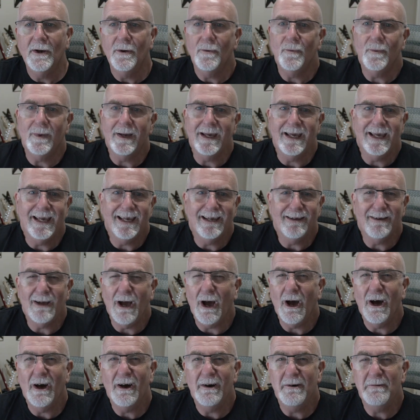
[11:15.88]

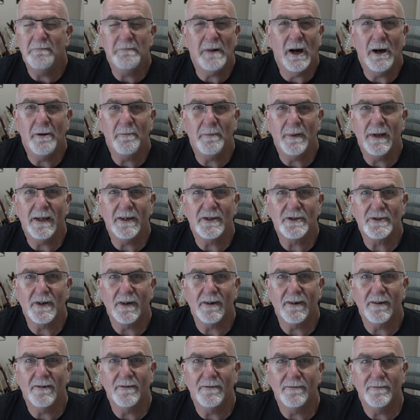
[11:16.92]
Opening
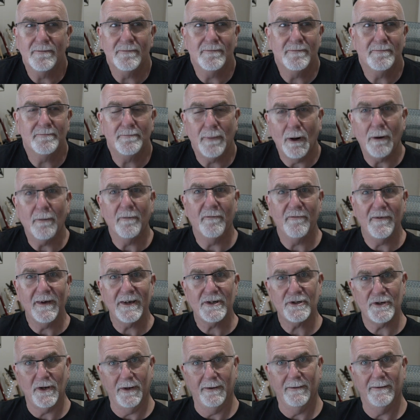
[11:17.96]
shot of Pulp
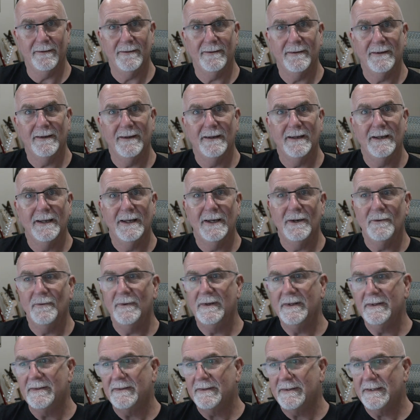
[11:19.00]
Fiction
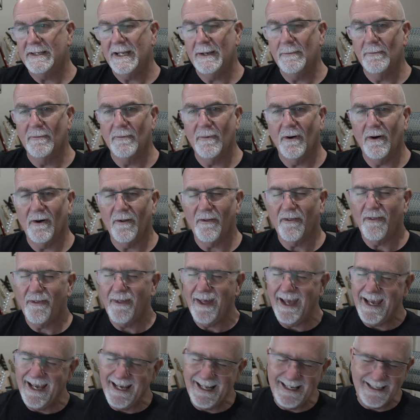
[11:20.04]
with Tim Roth
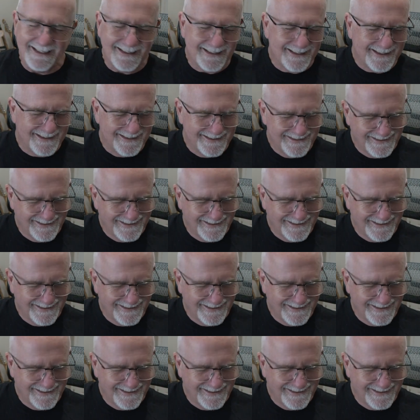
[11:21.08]
and,